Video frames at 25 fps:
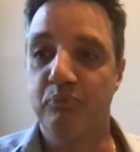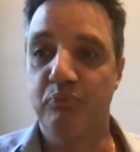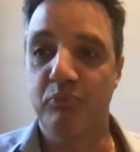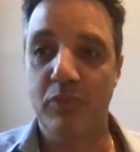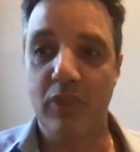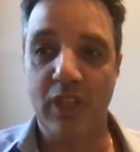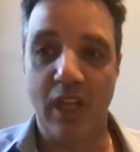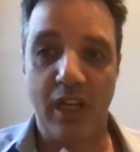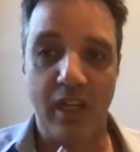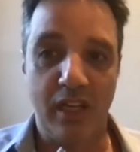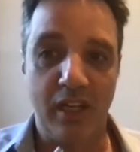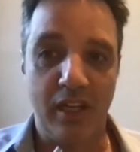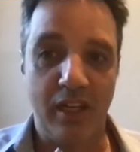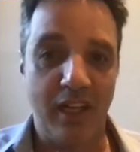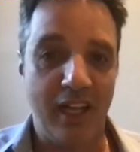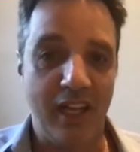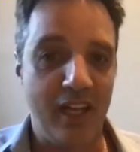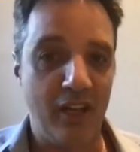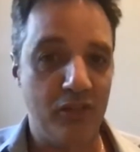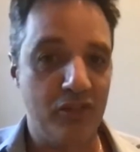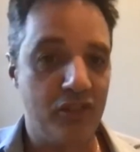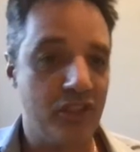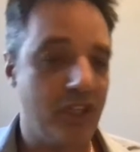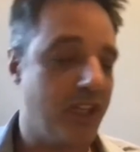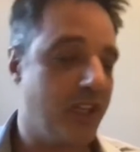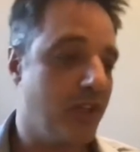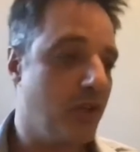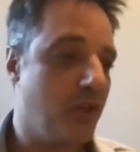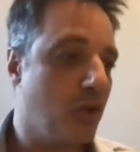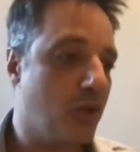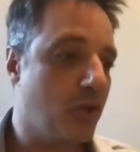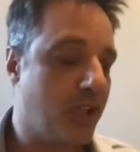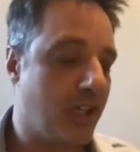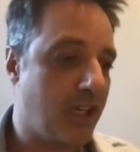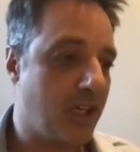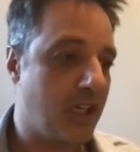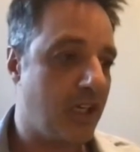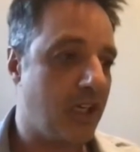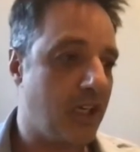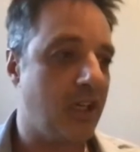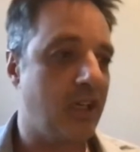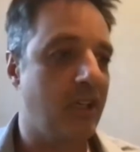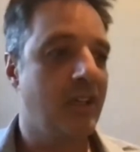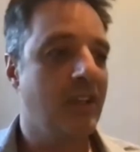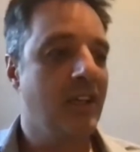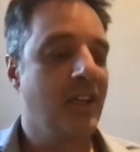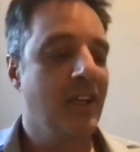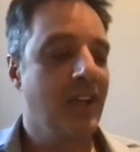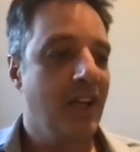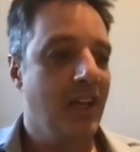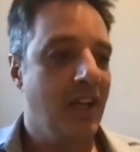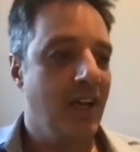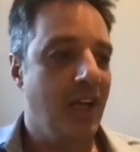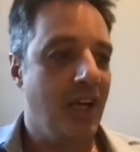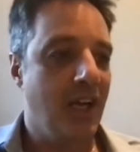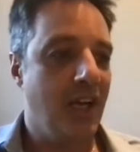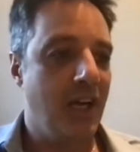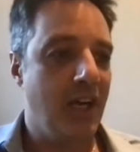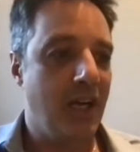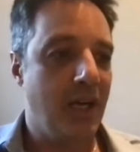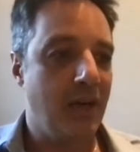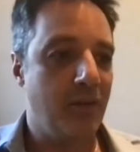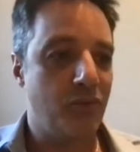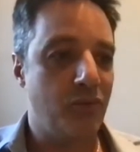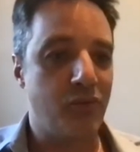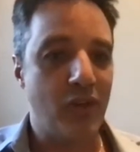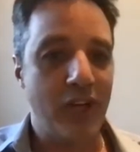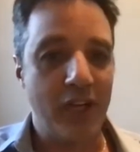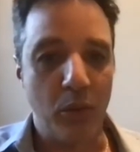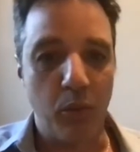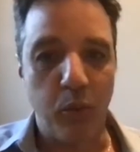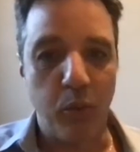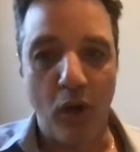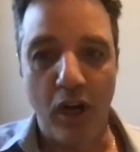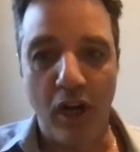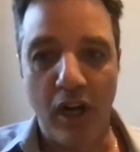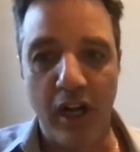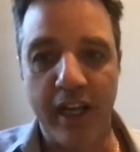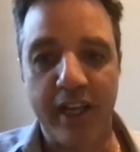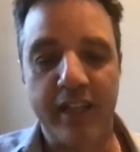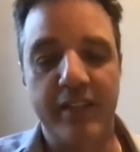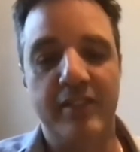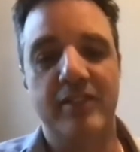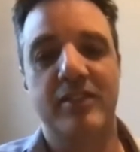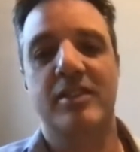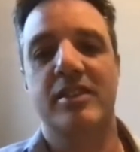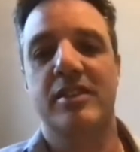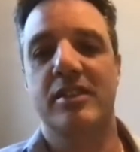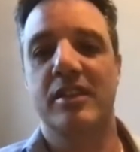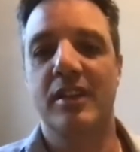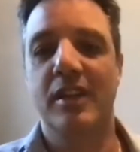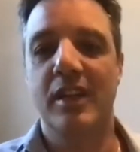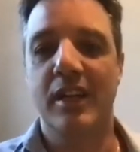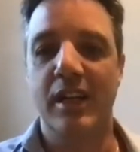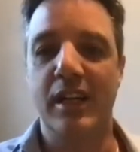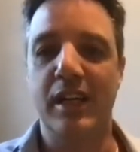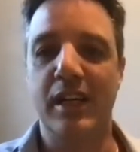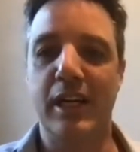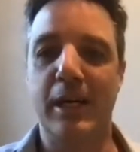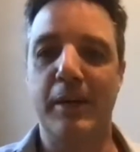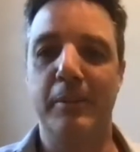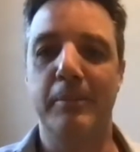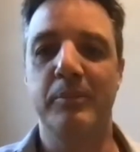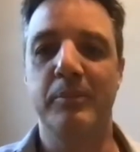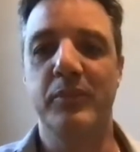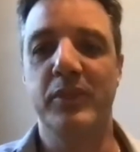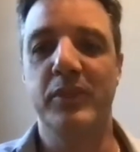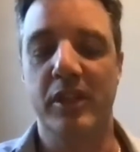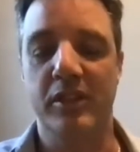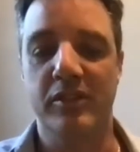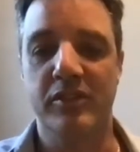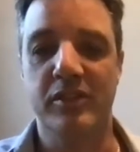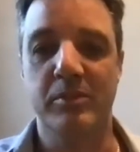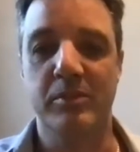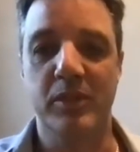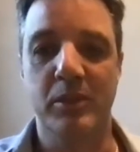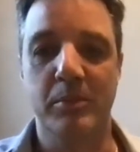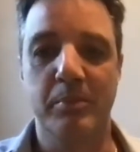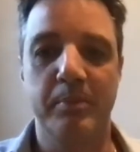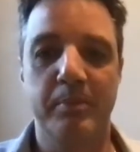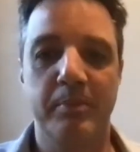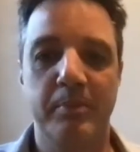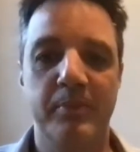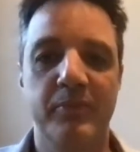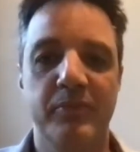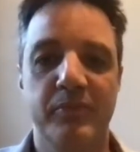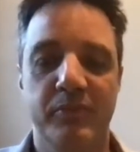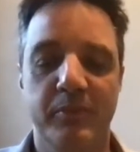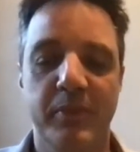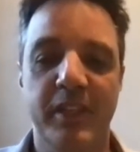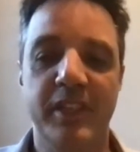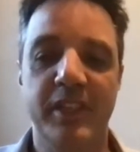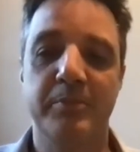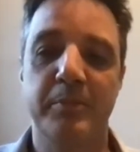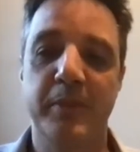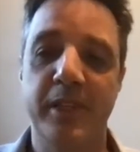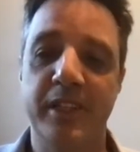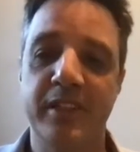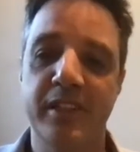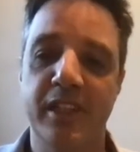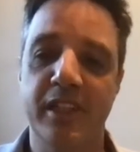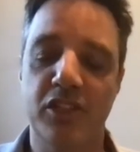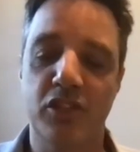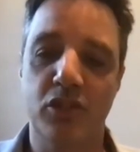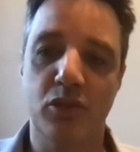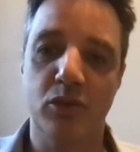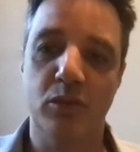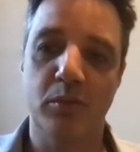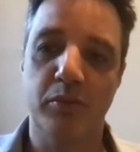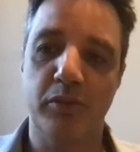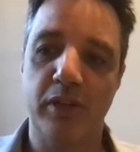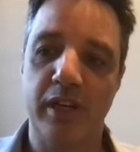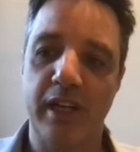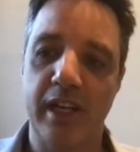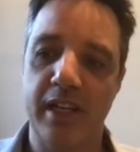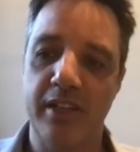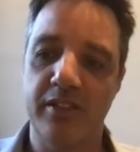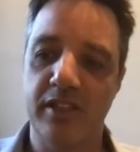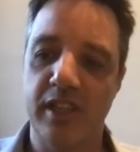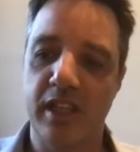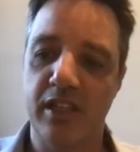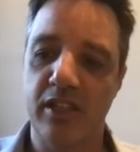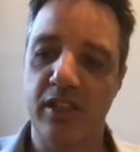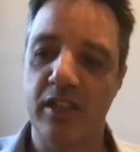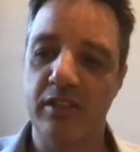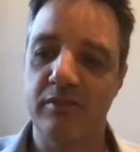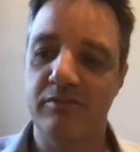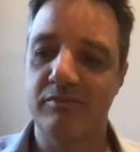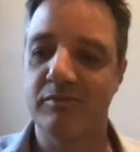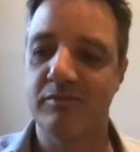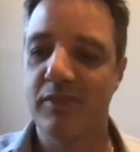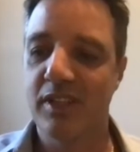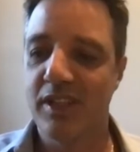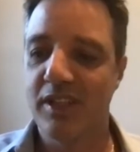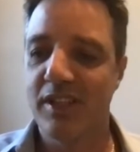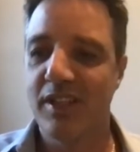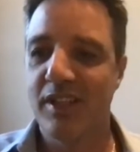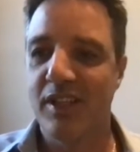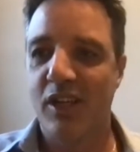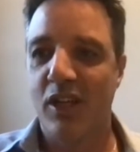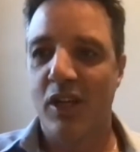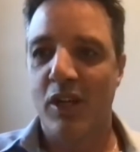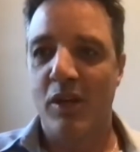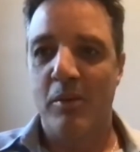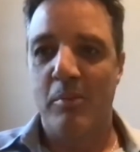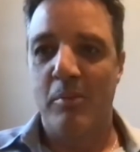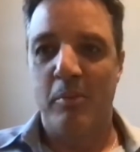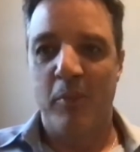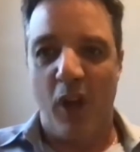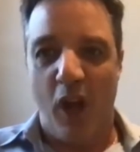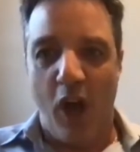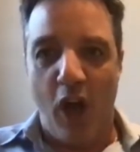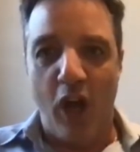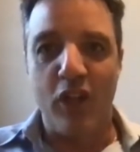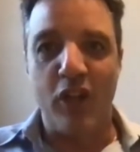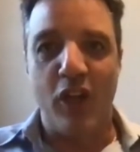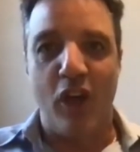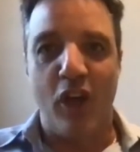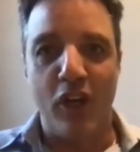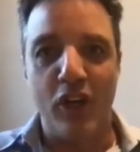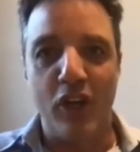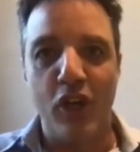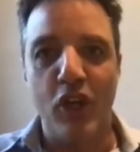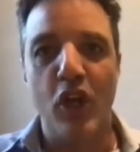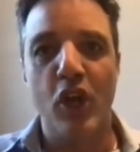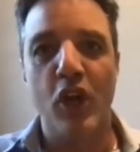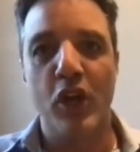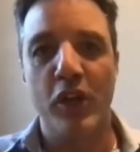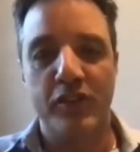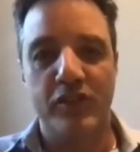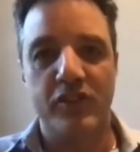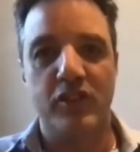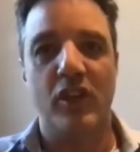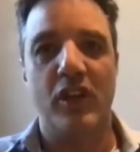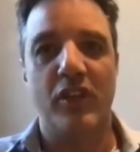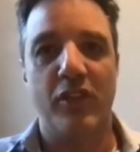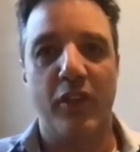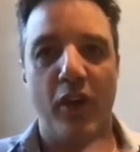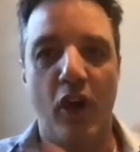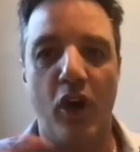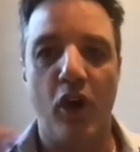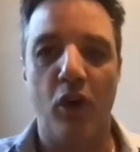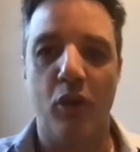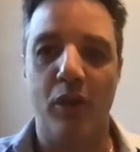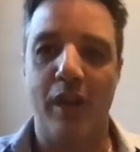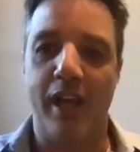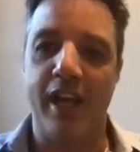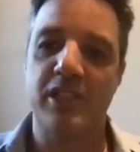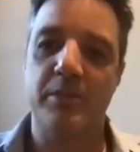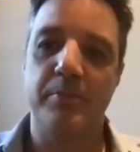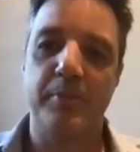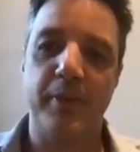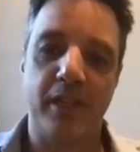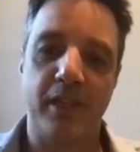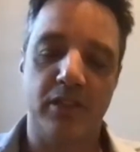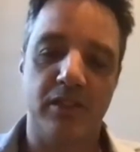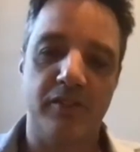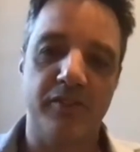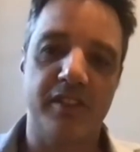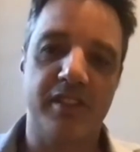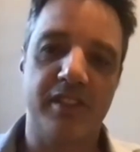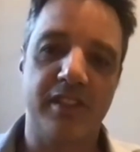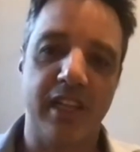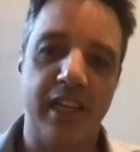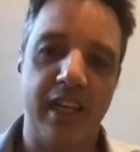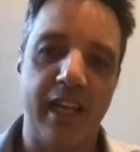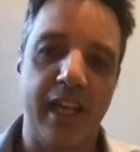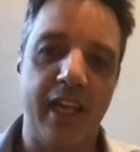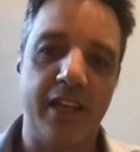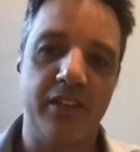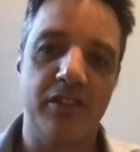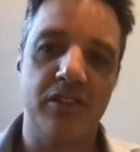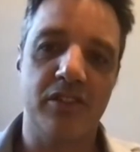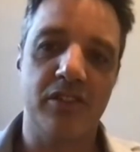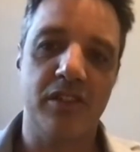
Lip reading: LJ Hooker, Ray White, you know, some of these big national brands. And I learned the whole aspect of estate agency.